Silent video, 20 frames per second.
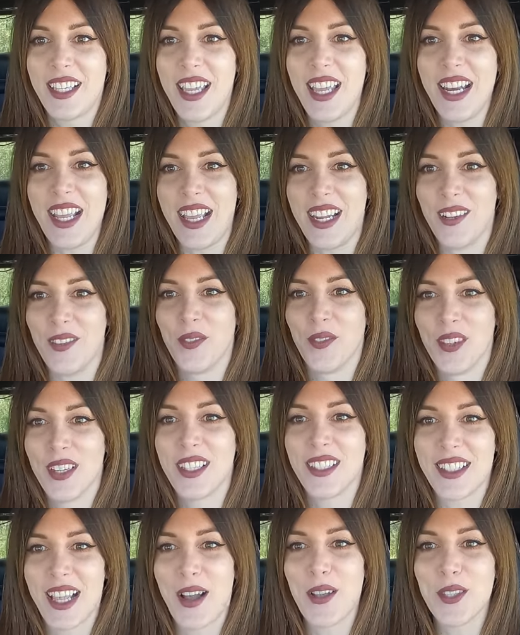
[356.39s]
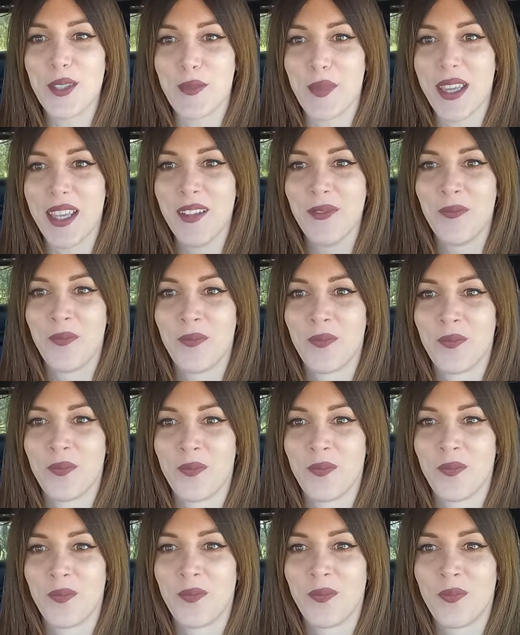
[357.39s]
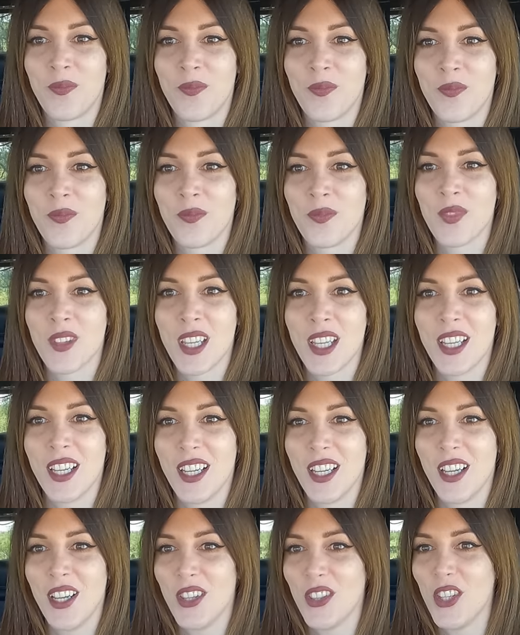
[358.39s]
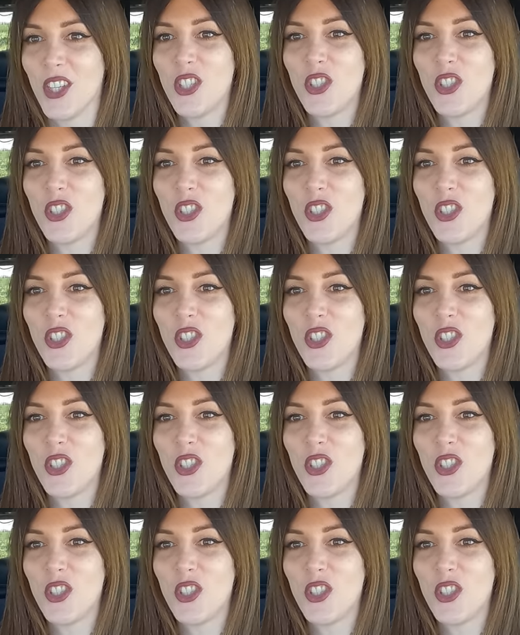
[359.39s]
Get it, sounds mean.